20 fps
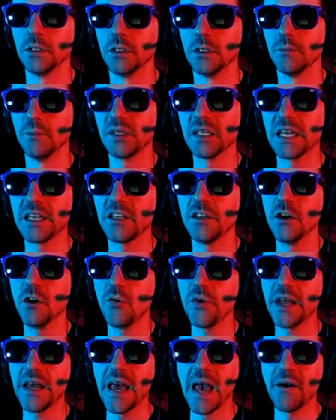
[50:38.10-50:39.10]
But like, you know
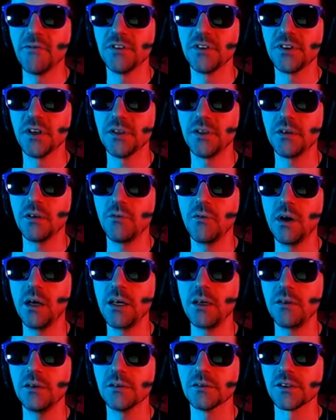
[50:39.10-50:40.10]
what I haven't done in a
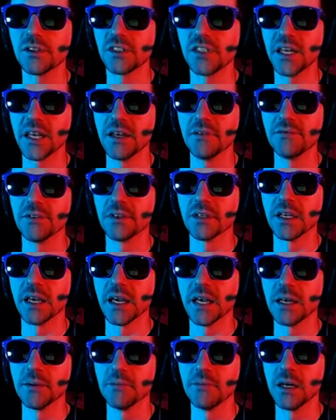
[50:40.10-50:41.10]
while? Saved the
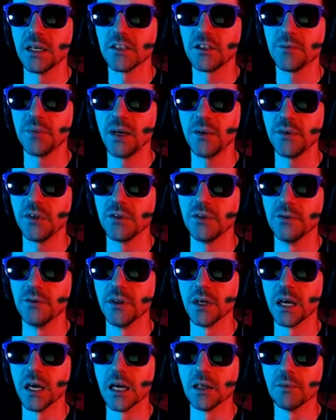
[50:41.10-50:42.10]
game. I should probably do
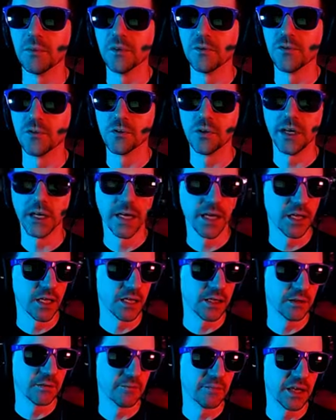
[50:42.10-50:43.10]
that before
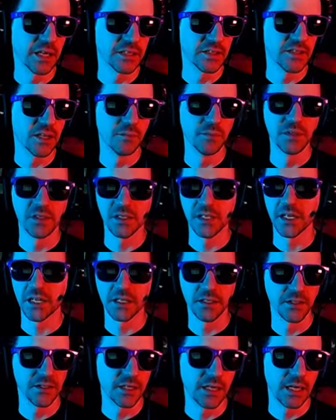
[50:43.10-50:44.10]
I make a dumb mistake
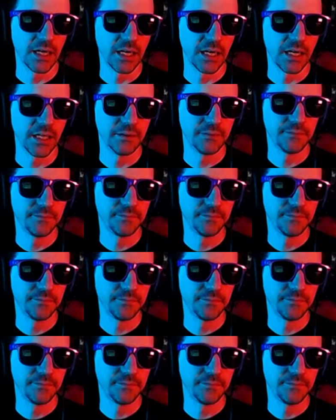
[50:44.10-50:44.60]
and die.